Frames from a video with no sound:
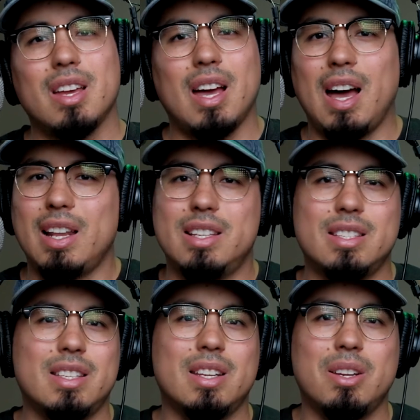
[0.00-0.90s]
I
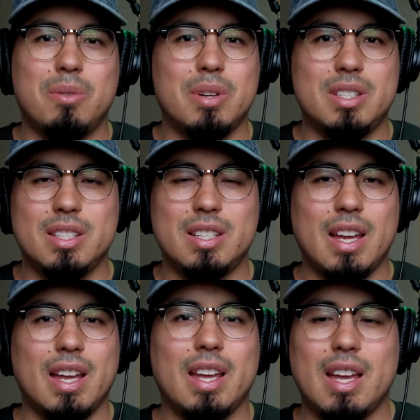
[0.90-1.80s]
just didn't know what to
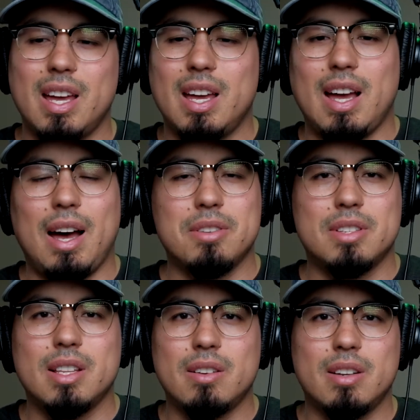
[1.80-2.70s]
say. I
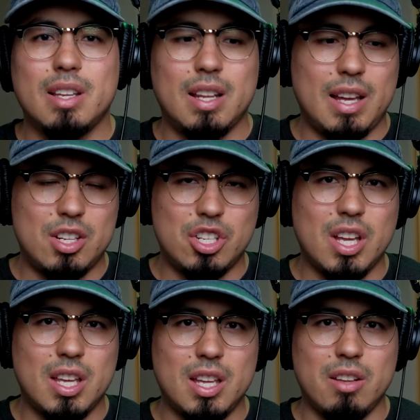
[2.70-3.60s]
was literally like
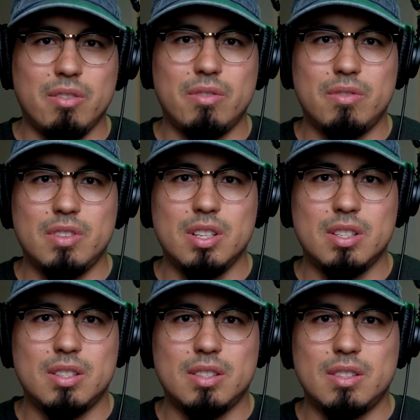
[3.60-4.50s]
shaking of
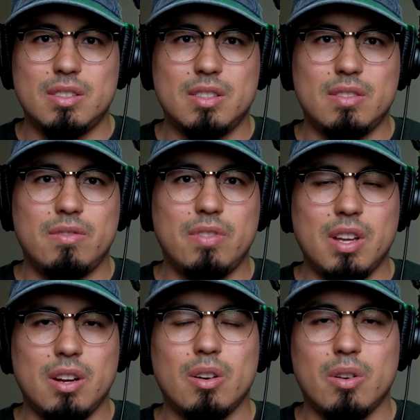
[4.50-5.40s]
just
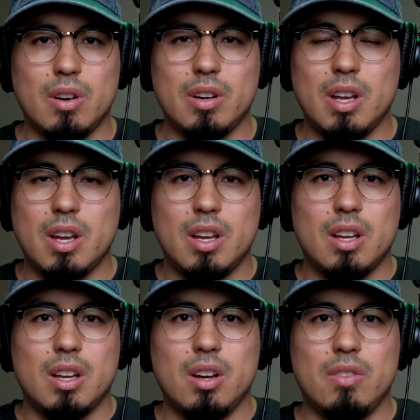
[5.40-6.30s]
fear or
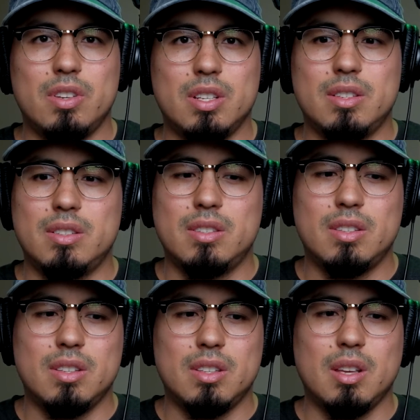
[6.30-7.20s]
of just
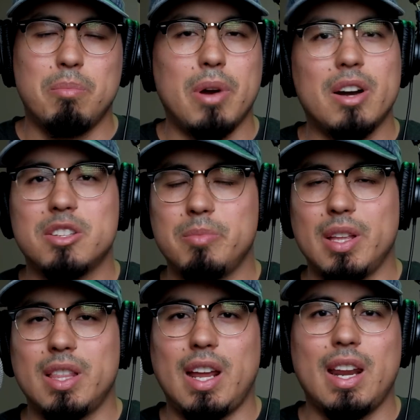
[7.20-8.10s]

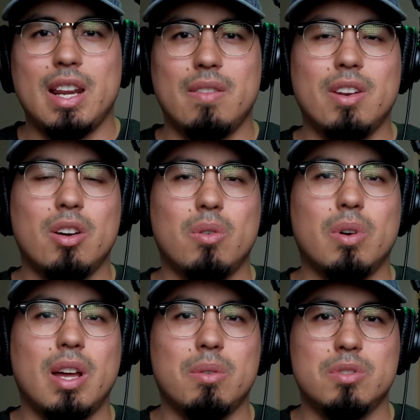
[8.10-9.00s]
embarrassment that I didn't even know
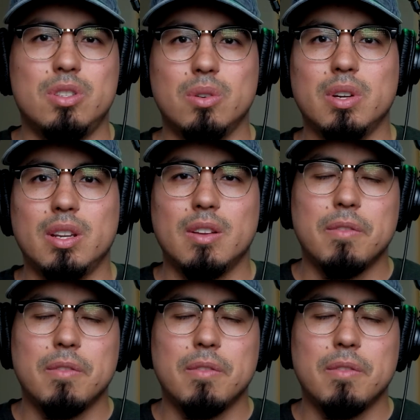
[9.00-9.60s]
what I was doing.